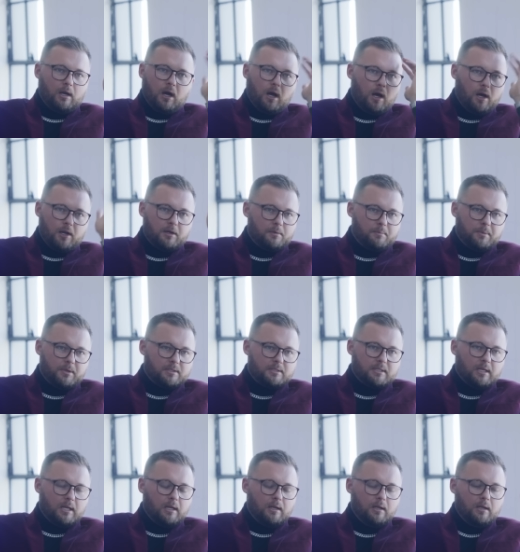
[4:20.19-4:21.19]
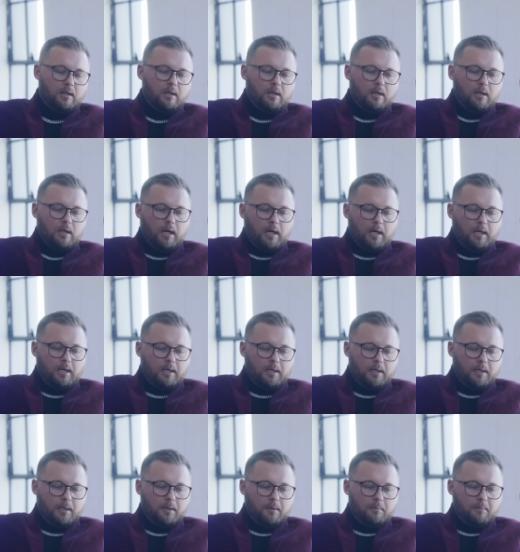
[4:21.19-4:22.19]
100%.
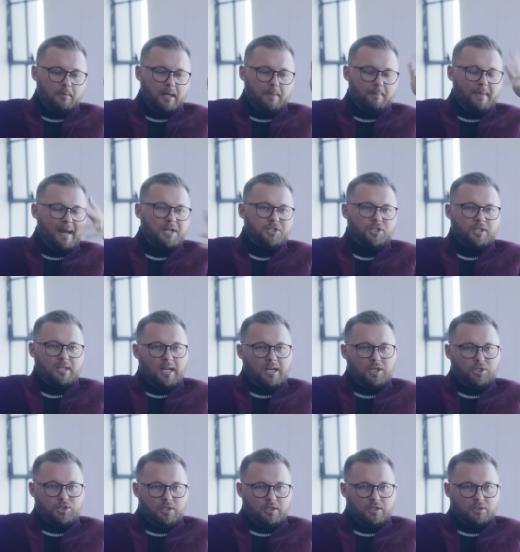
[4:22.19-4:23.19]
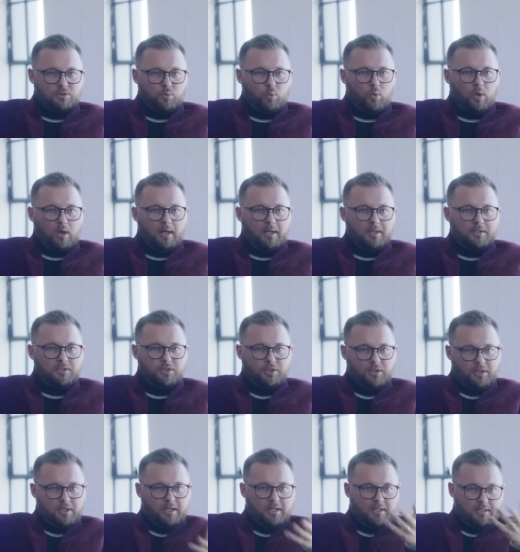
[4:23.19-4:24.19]
Um, imagination is what
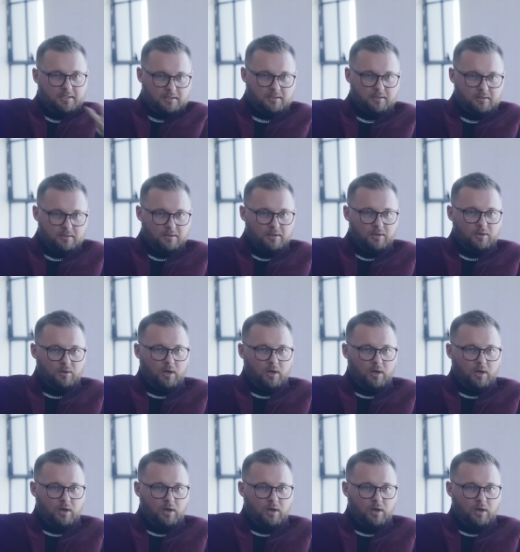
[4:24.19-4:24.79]
took us,